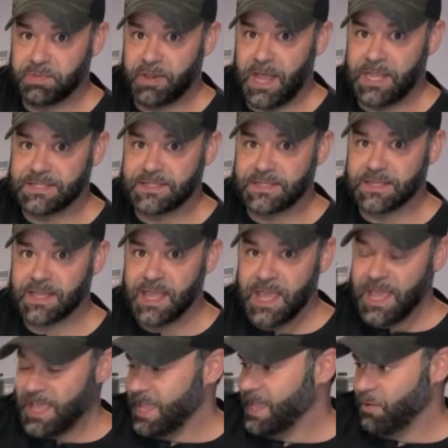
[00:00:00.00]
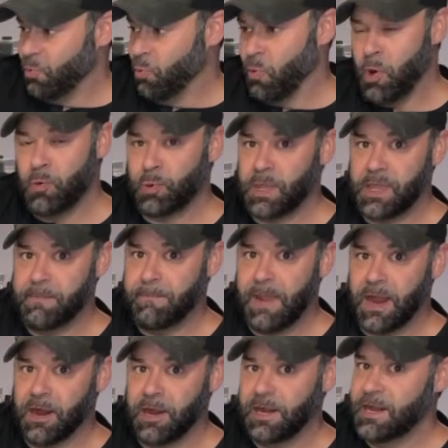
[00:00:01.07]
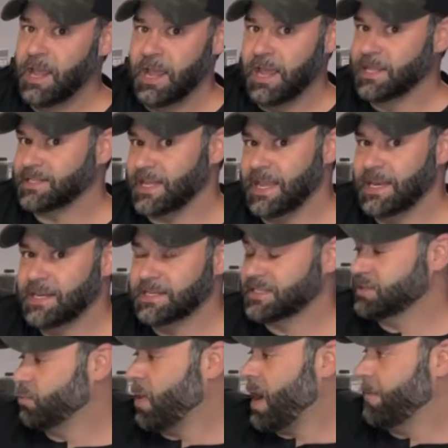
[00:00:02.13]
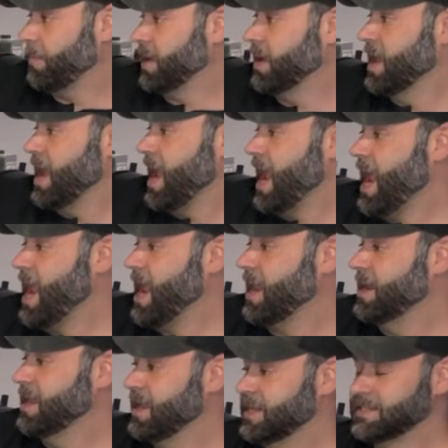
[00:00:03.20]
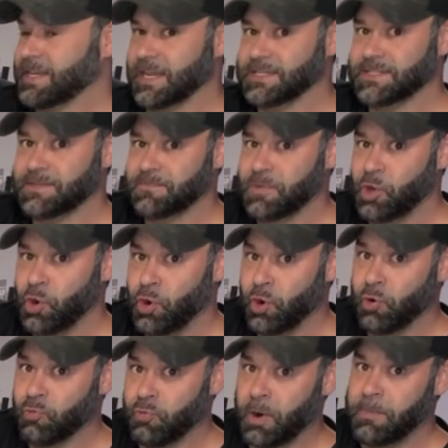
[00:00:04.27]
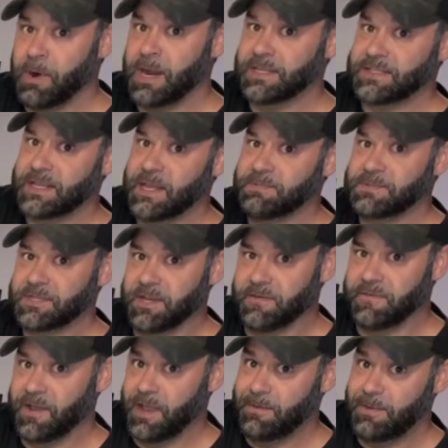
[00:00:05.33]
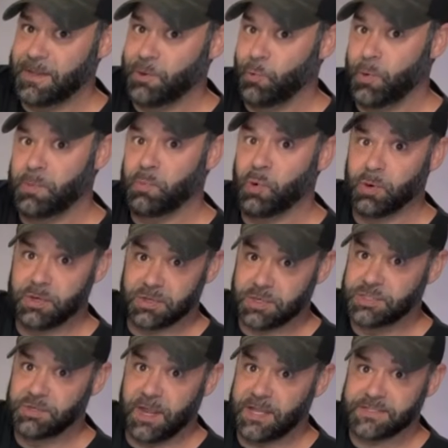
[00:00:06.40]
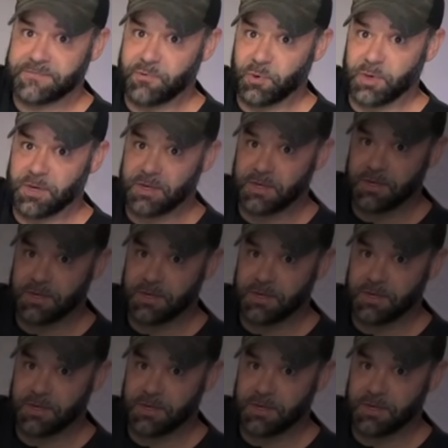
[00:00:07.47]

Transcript: plastic. It won't get married. It's in the swapping, and it's got some rubber S&M stuff. I mean, what more could you ask for?